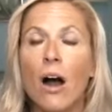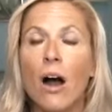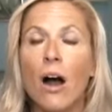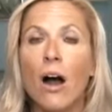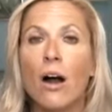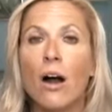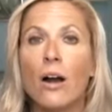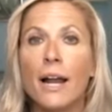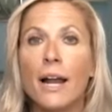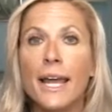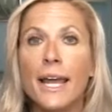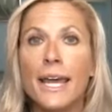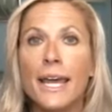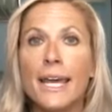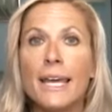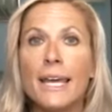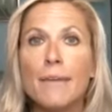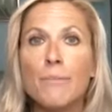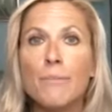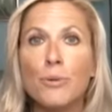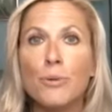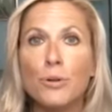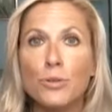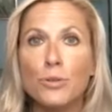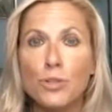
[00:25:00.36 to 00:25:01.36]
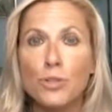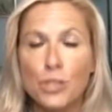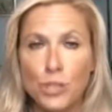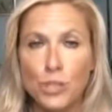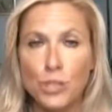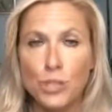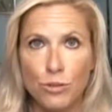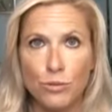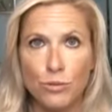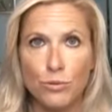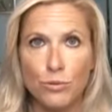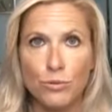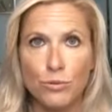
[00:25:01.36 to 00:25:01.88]
are able
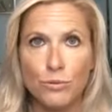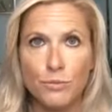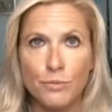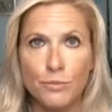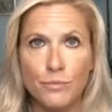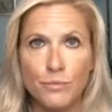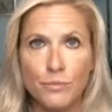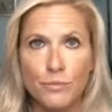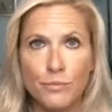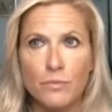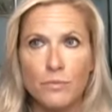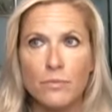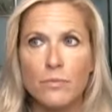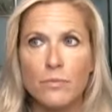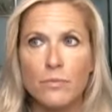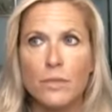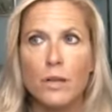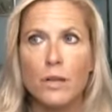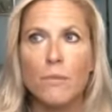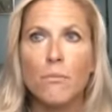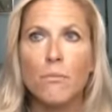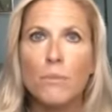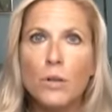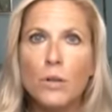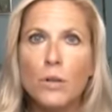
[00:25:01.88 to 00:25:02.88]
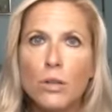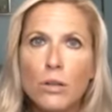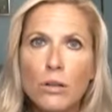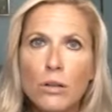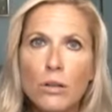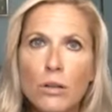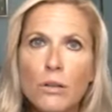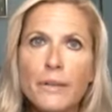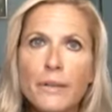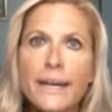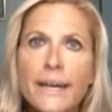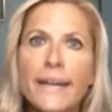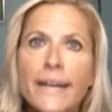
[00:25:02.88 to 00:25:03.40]
to
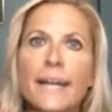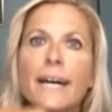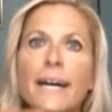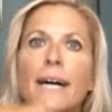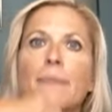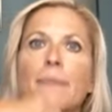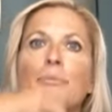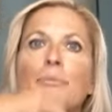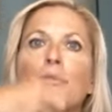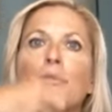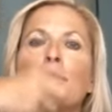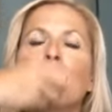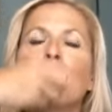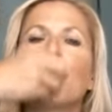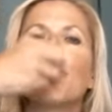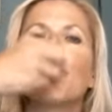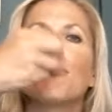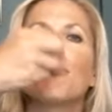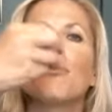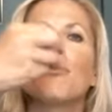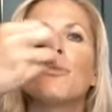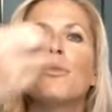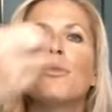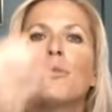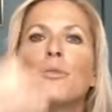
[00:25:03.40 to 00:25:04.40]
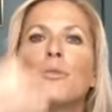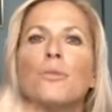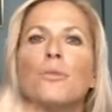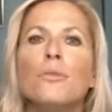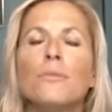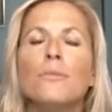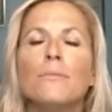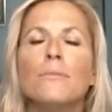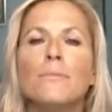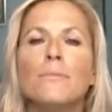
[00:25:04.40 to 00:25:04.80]
pull that up through,